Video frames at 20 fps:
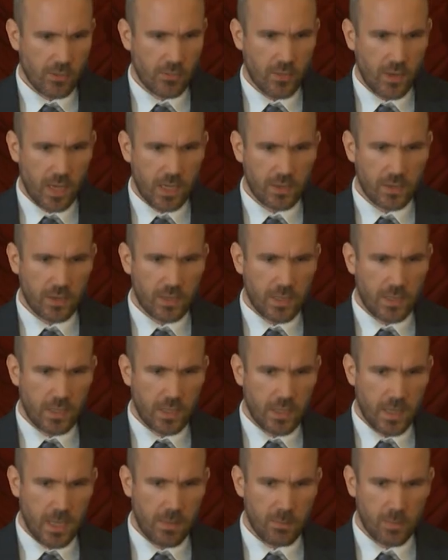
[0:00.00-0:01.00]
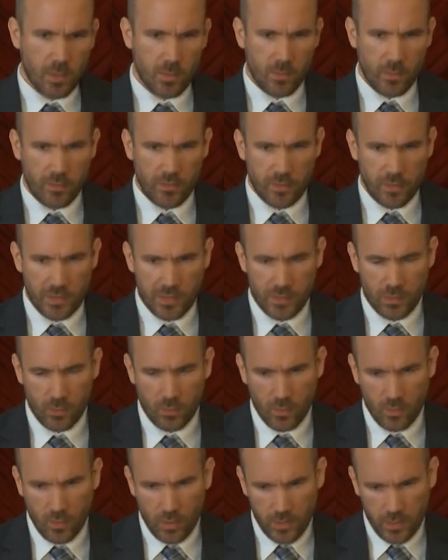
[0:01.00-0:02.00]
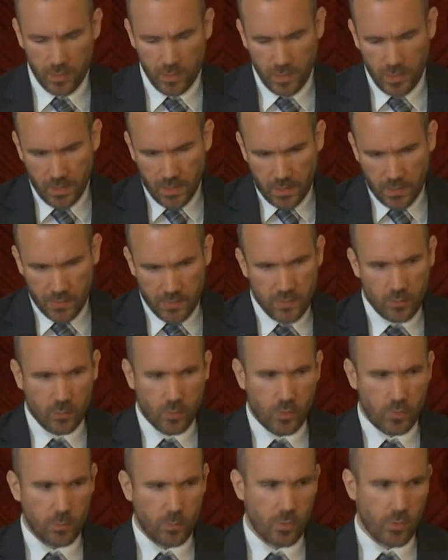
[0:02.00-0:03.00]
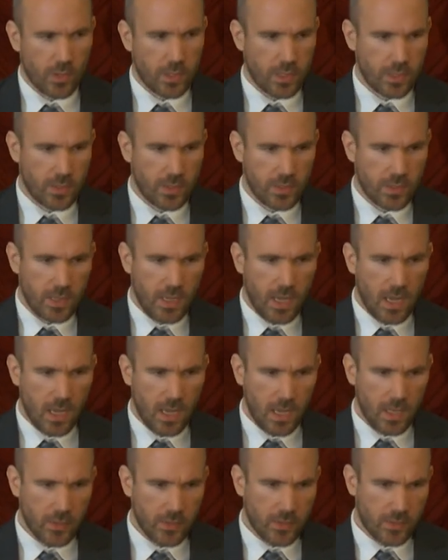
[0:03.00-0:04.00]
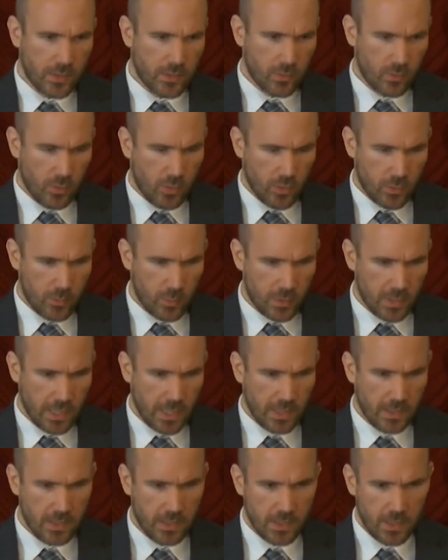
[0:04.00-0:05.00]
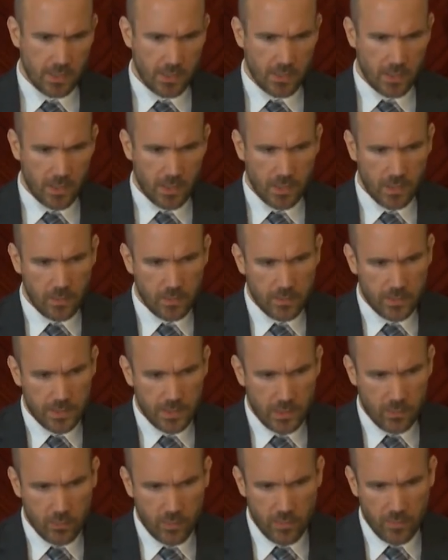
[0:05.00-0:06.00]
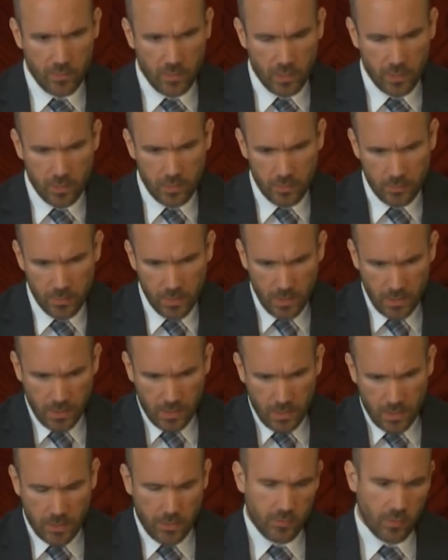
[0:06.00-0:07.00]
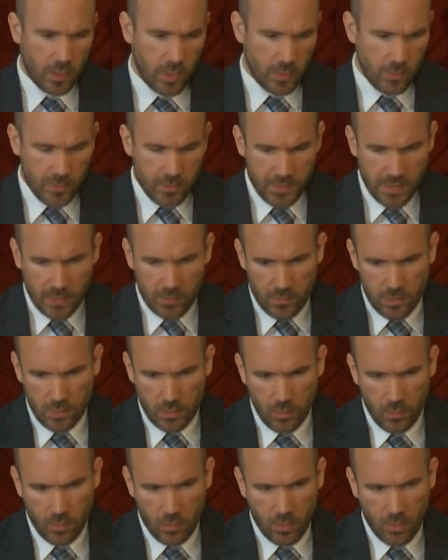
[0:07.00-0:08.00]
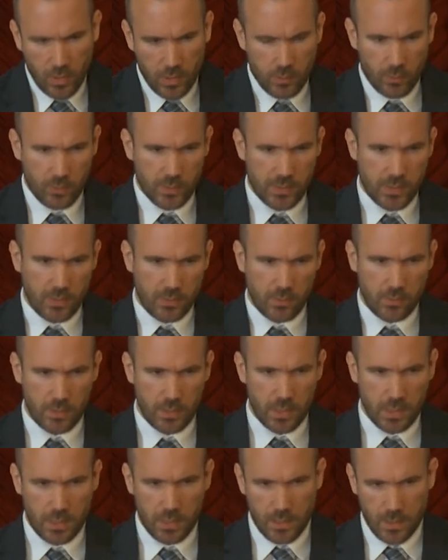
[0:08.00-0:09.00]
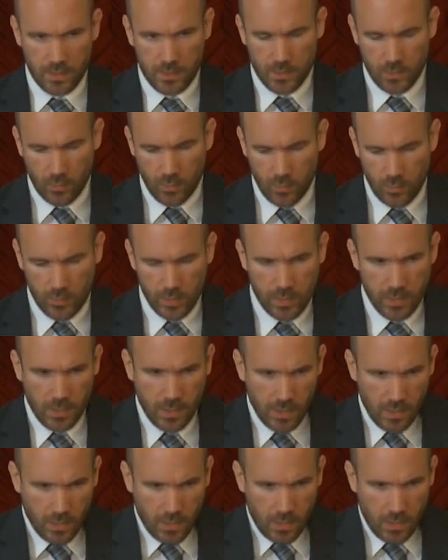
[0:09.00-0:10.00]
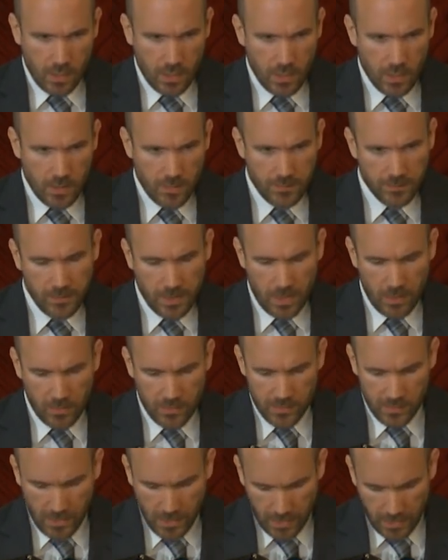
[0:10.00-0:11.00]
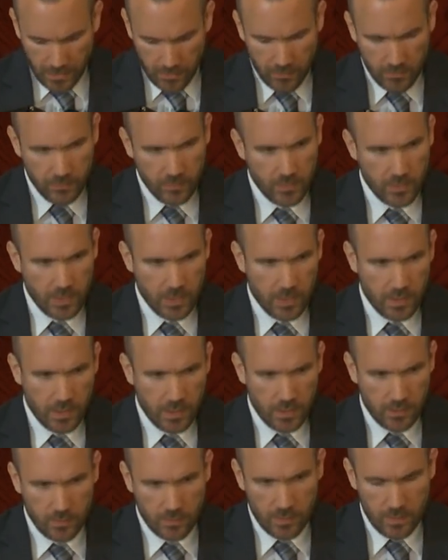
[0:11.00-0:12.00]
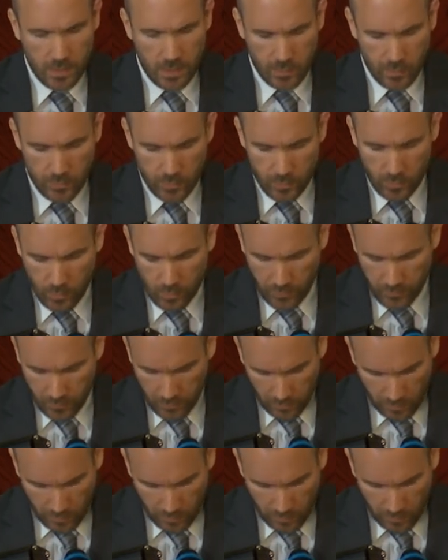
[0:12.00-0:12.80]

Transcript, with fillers: find the emblem of the sword pointed at the heart, the sword protecting the sacred volume, the volume of sacred law, and also the sword outside of the outer door of the